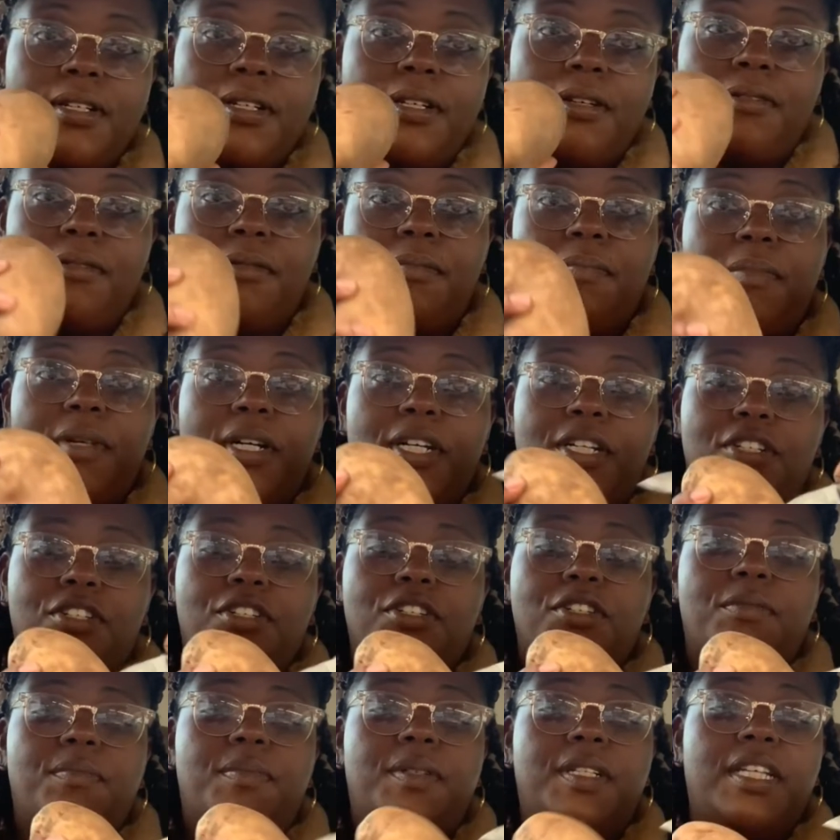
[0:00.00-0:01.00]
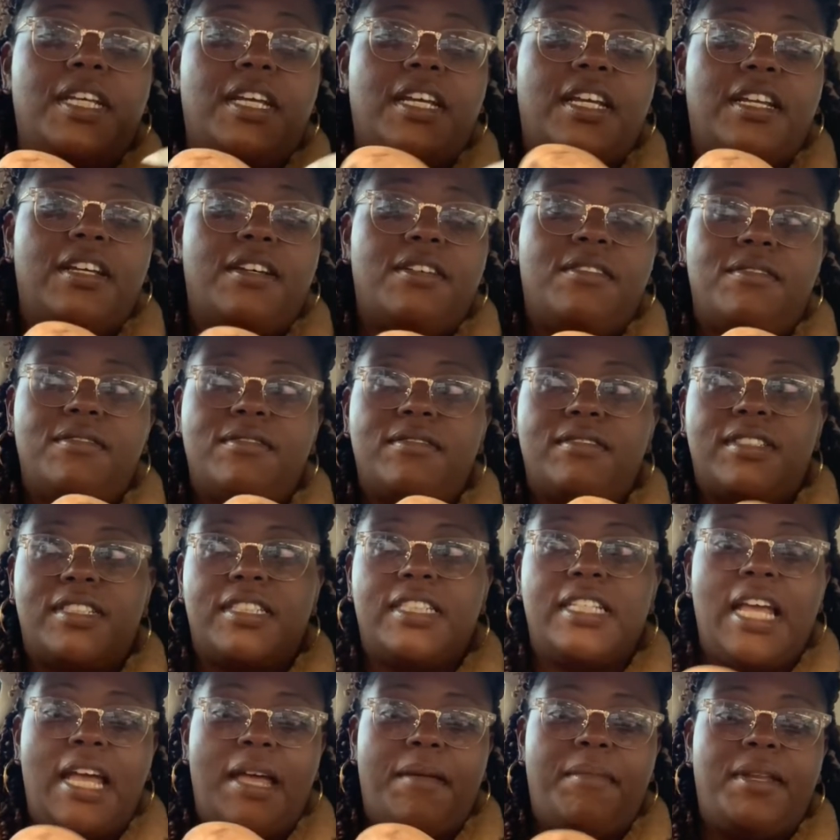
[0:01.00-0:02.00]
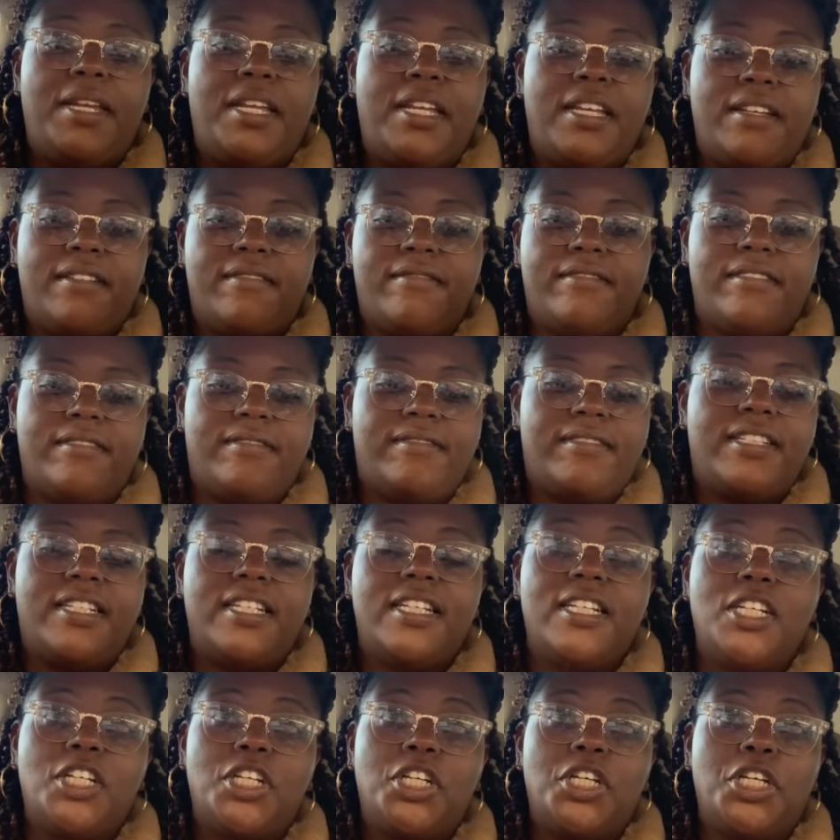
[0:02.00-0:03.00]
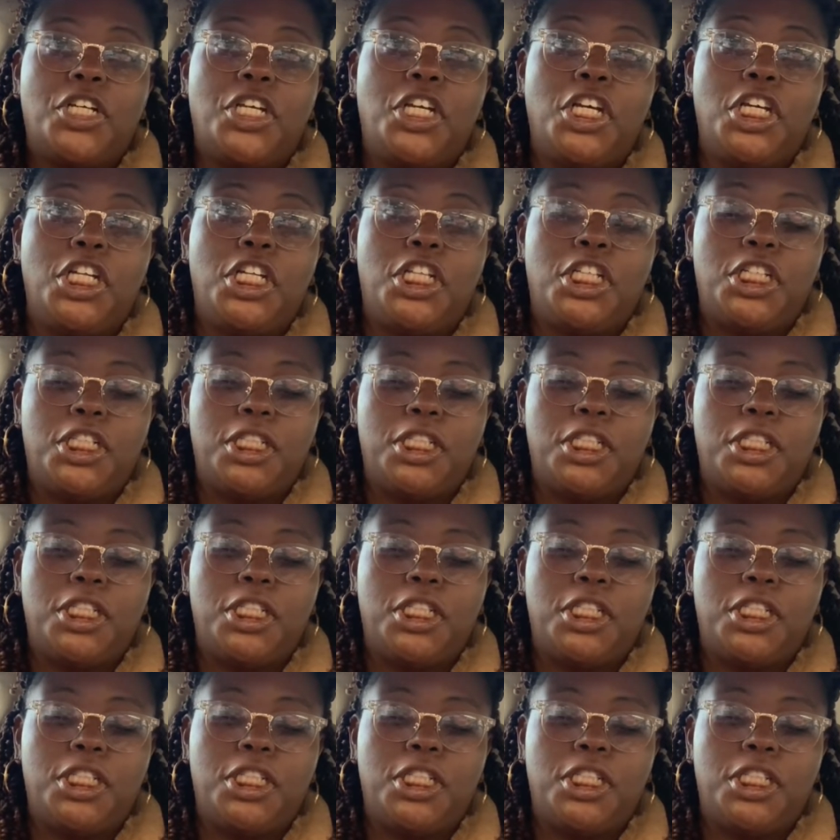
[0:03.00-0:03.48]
know, puncture the potato, stabbing it, killing